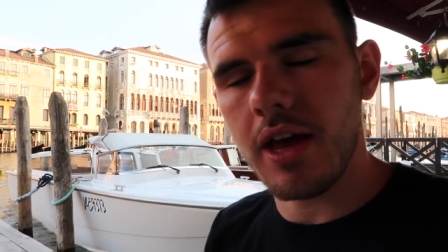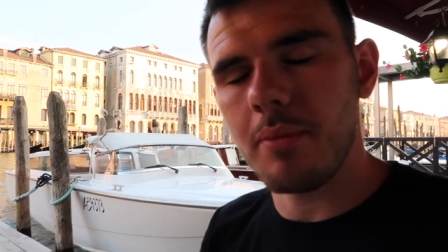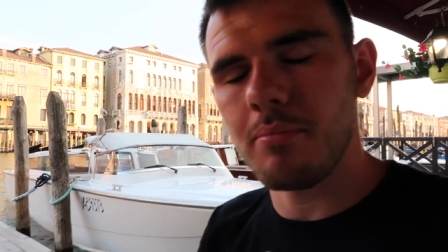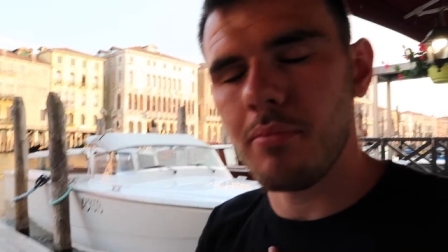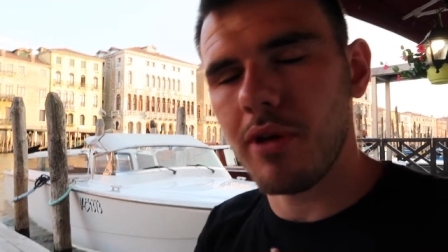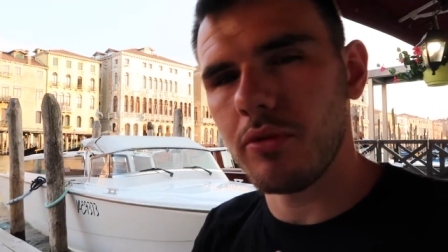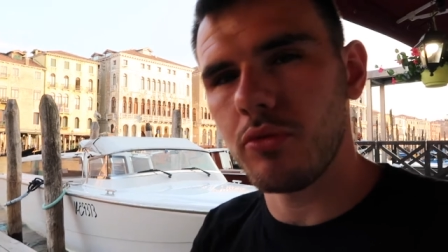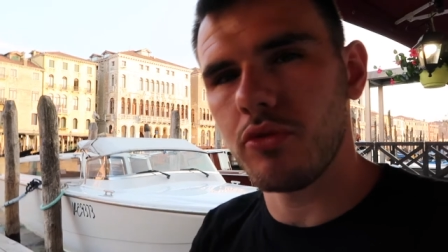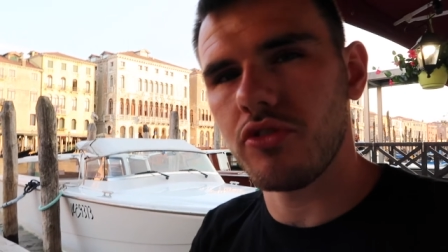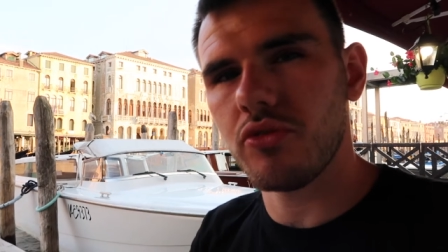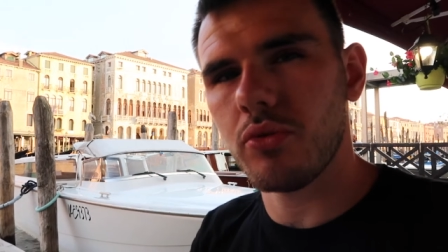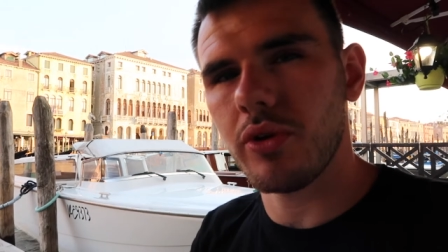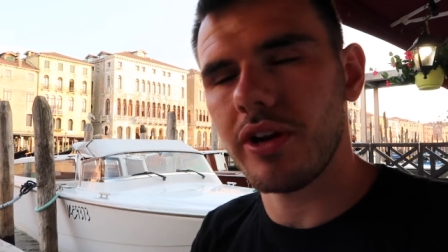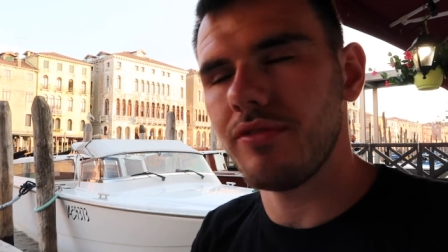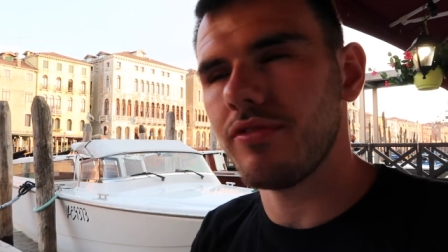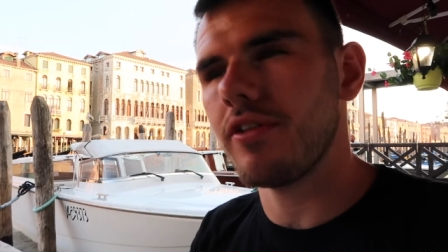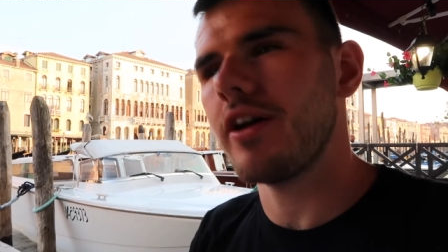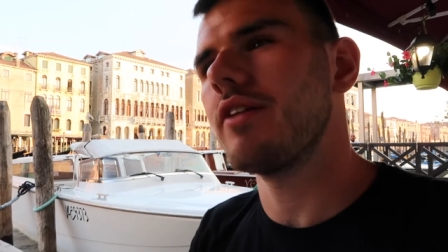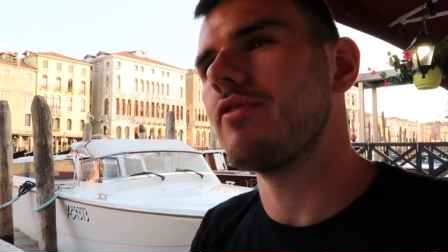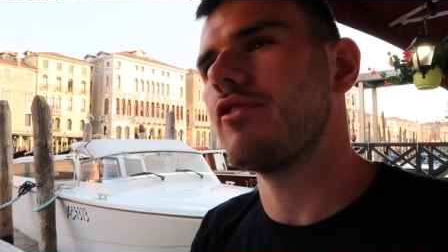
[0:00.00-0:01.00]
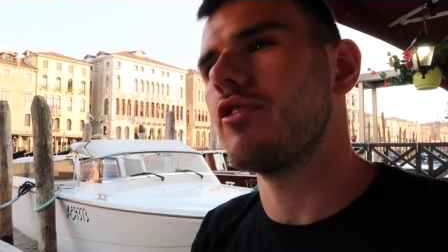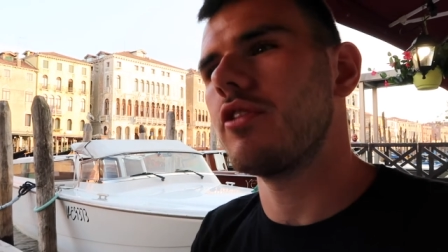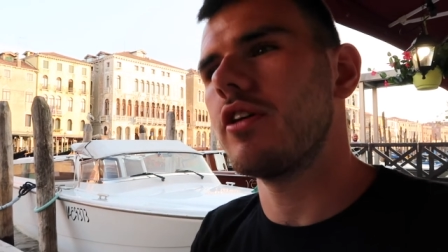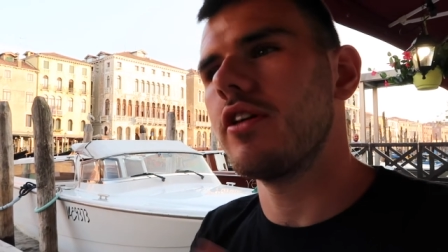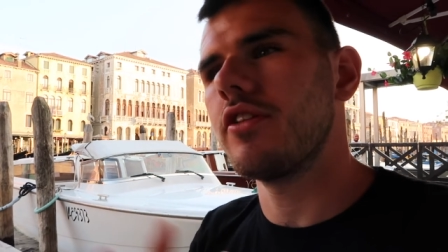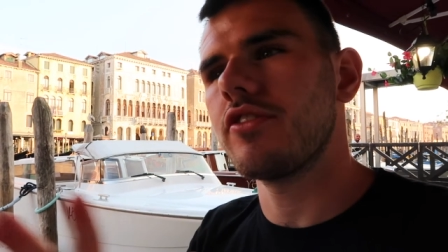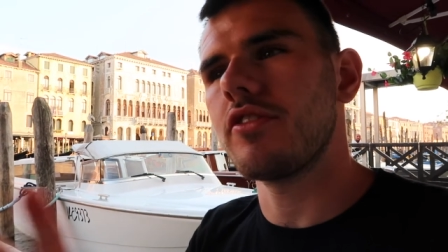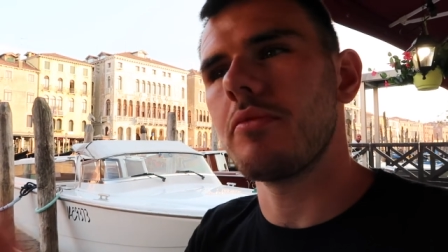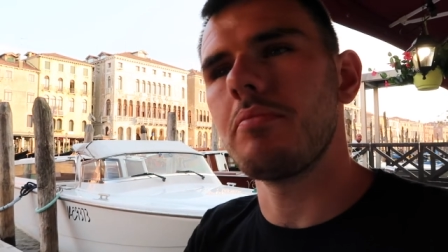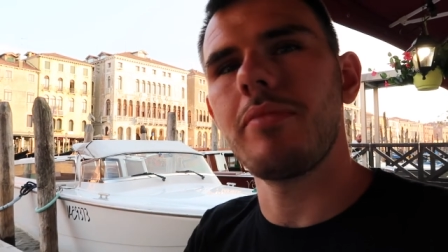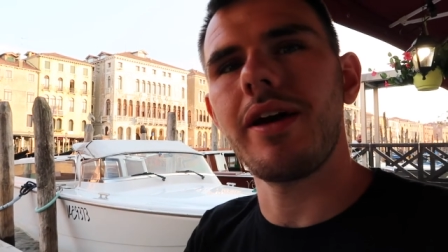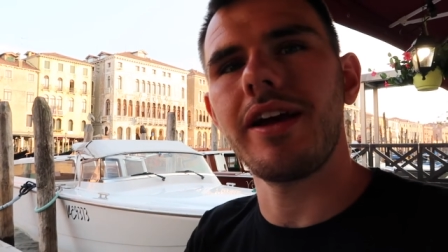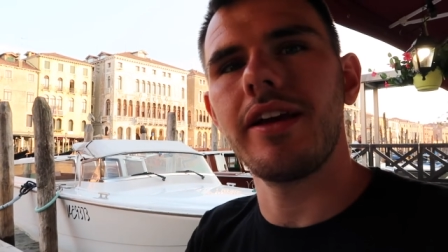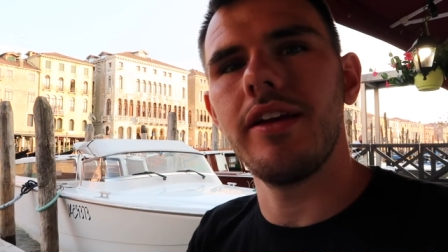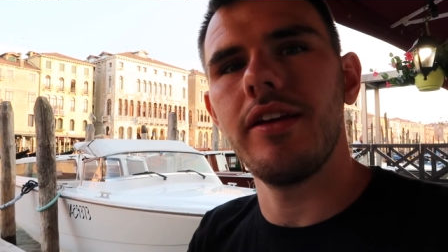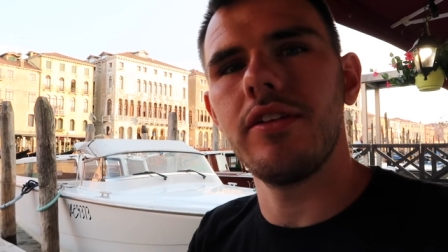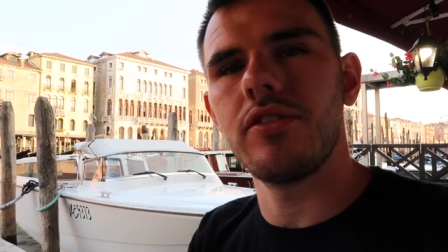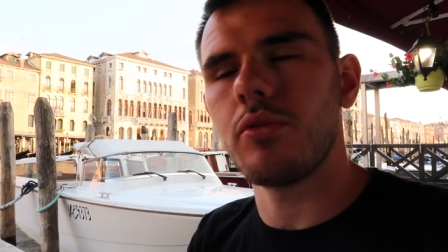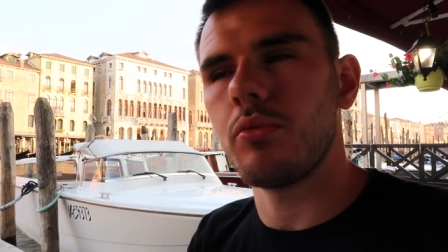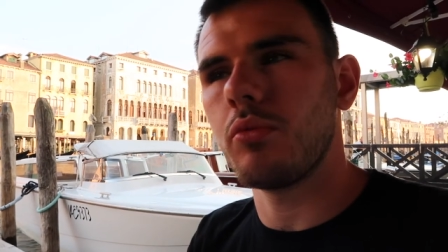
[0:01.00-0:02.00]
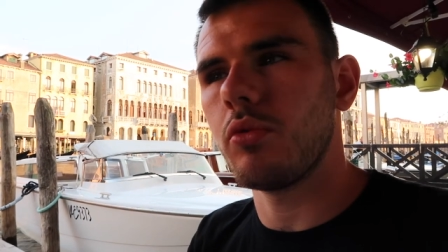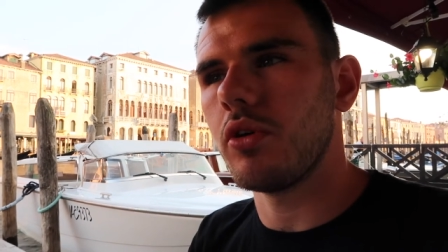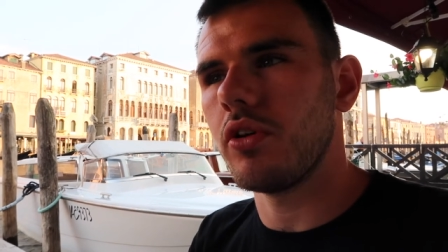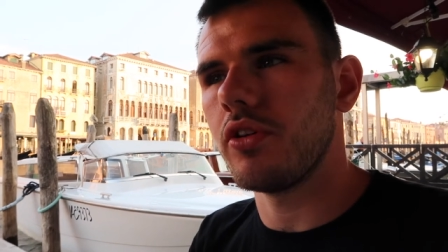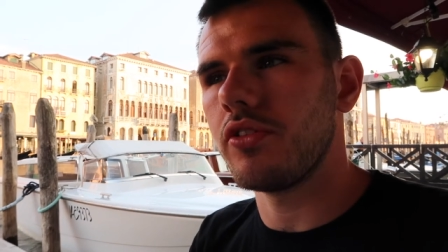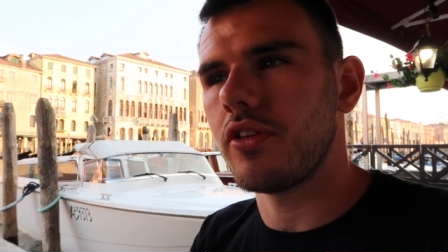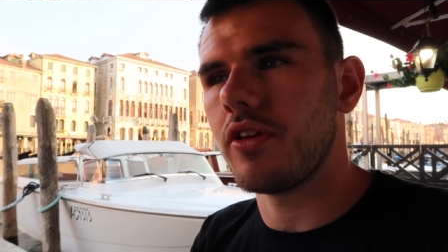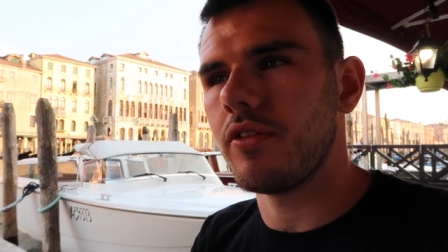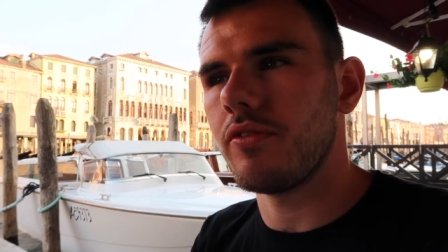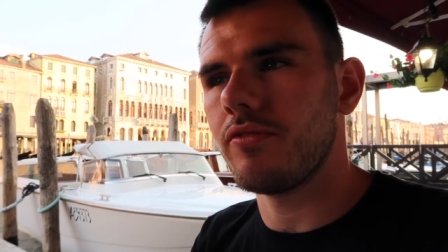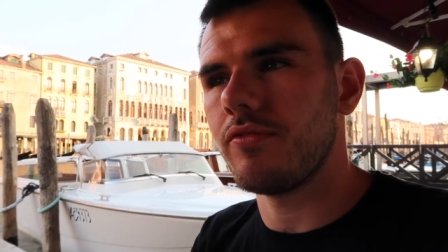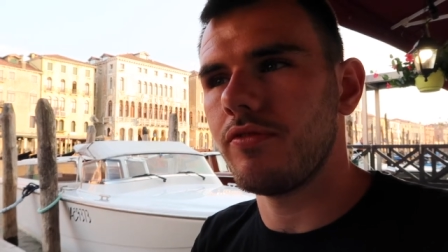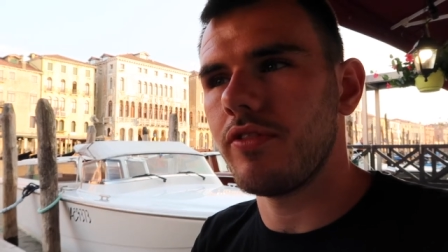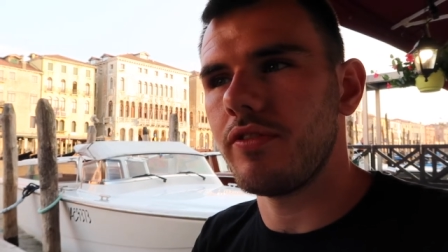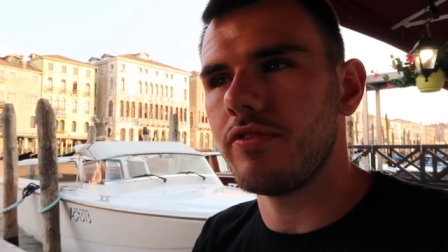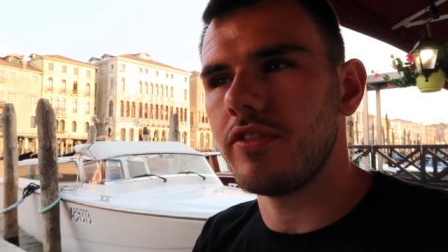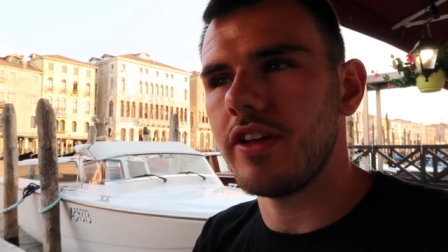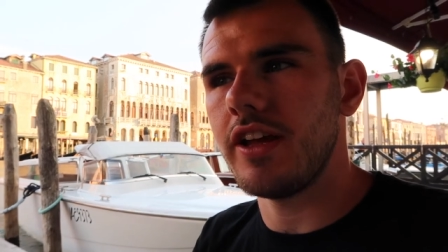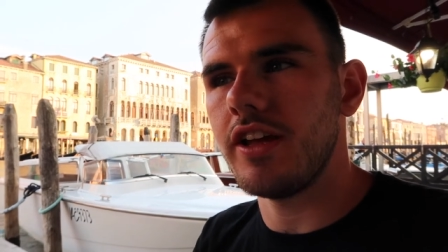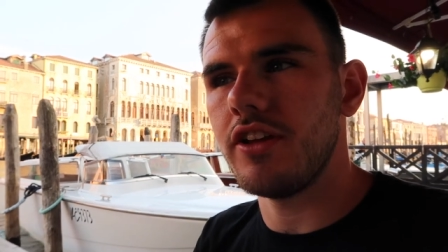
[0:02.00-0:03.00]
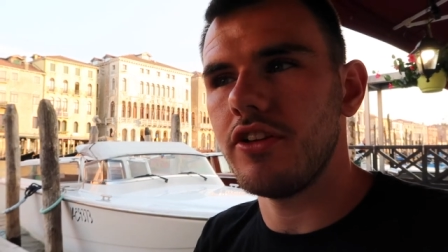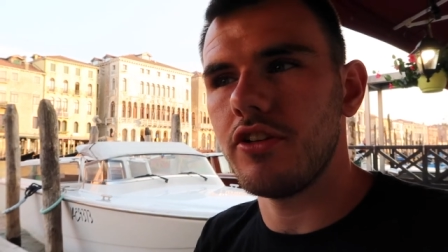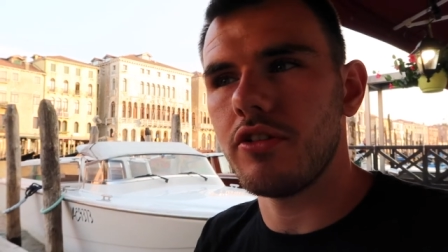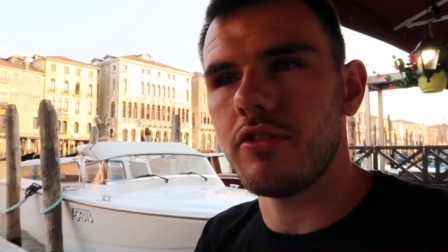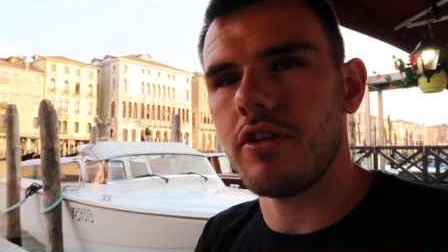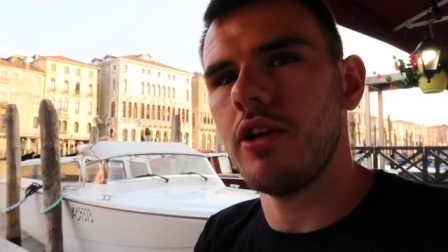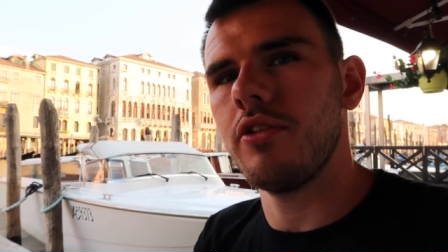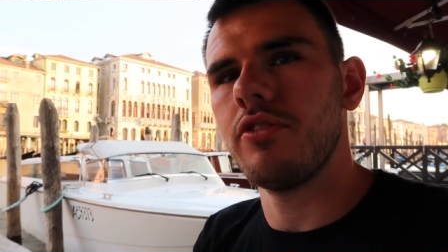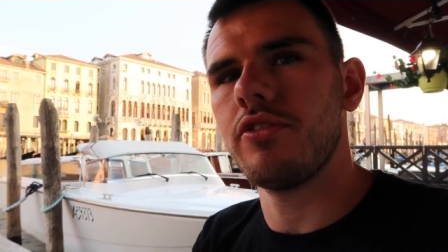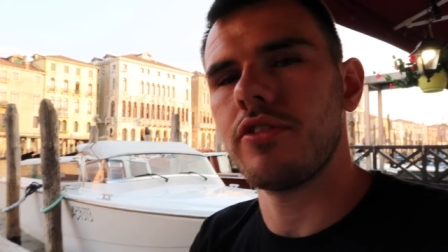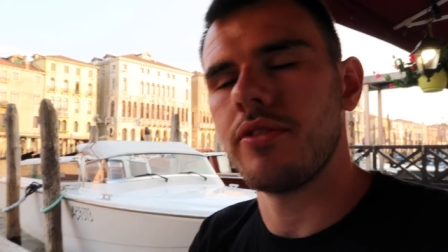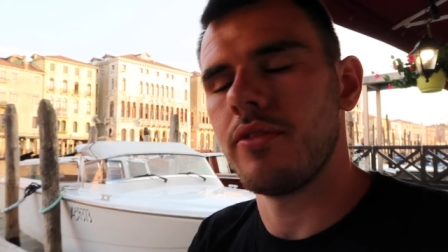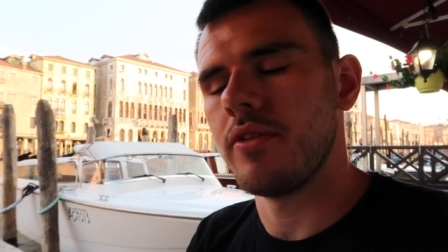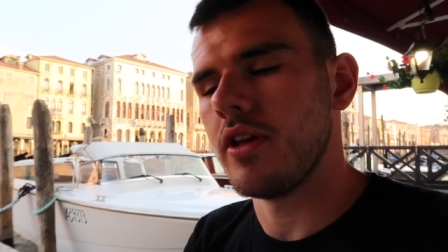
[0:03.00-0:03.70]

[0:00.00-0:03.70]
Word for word: Mine was 25 euros and Becky's was 15 euros.